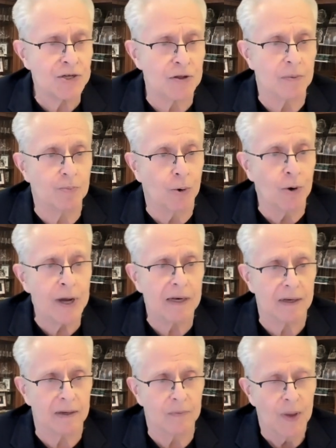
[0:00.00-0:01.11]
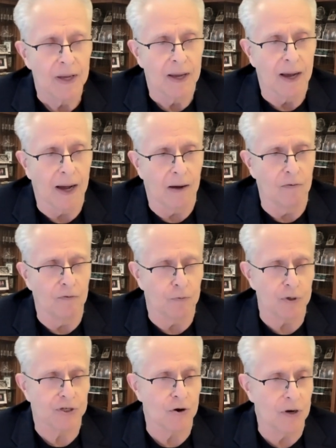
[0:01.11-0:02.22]
to the point of
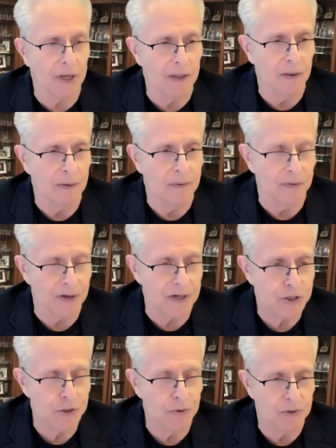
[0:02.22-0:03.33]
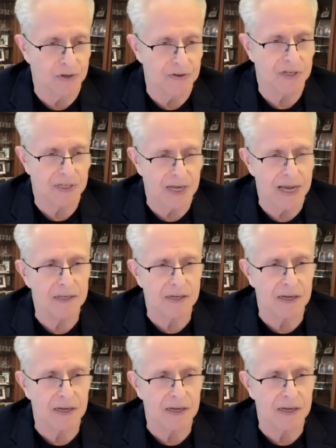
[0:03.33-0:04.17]
returning the issue to the states,